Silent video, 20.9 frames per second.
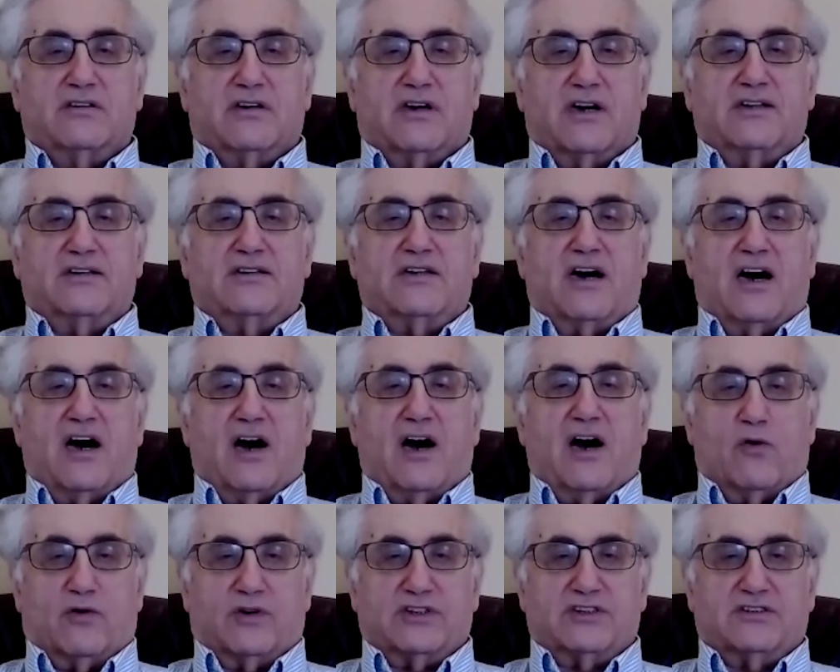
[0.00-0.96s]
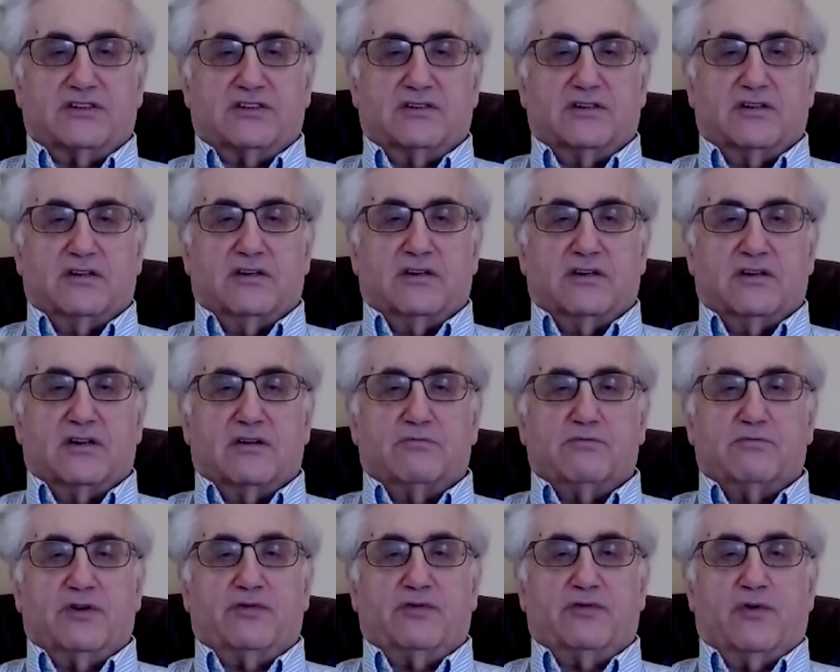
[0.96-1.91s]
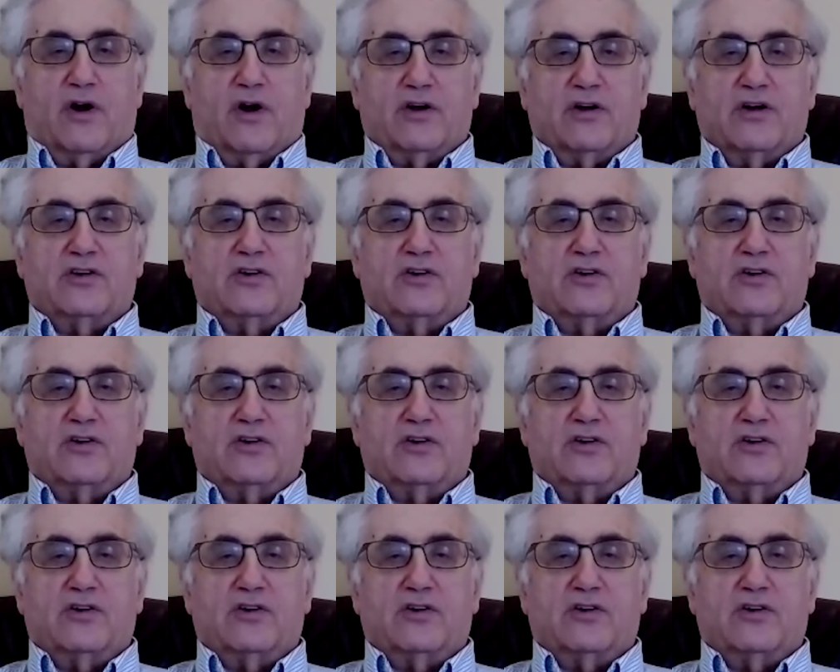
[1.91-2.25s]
and hours before